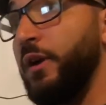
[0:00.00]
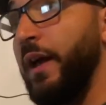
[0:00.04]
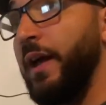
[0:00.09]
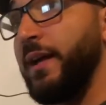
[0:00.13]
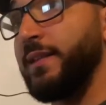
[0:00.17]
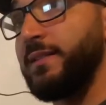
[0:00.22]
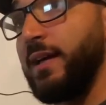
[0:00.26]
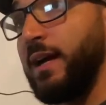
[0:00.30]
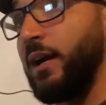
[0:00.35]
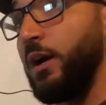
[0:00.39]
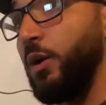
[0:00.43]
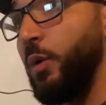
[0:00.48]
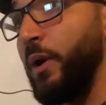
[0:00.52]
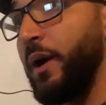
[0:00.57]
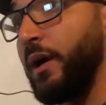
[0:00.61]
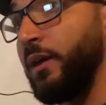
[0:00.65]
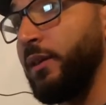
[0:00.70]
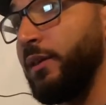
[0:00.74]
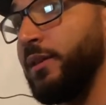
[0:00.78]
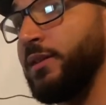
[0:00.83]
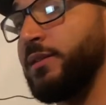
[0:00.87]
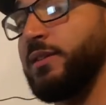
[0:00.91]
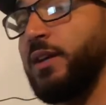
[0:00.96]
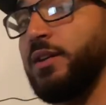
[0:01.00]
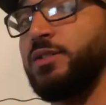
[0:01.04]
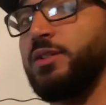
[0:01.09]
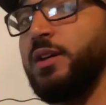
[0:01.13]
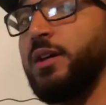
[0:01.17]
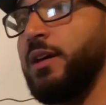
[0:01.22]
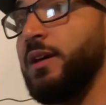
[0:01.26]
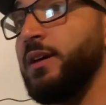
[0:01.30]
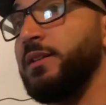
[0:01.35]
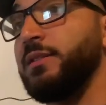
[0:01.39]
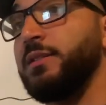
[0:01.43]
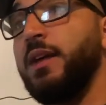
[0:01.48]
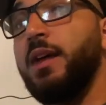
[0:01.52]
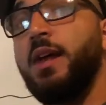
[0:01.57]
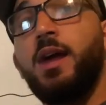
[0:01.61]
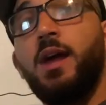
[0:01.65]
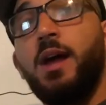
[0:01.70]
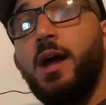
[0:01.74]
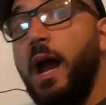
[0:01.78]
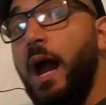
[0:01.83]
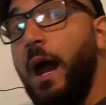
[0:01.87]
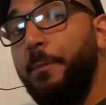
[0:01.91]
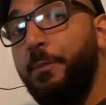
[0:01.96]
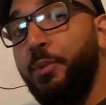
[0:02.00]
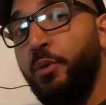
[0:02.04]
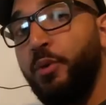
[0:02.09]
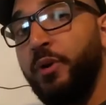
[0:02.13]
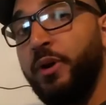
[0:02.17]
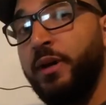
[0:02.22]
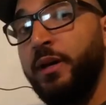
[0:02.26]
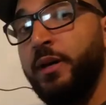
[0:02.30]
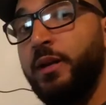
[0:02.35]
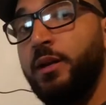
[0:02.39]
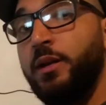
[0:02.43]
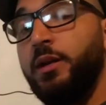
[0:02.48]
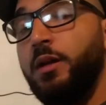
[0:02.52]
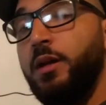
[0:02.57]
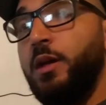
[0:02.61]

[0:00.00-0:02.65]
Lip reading: anticoagulants such as heparin,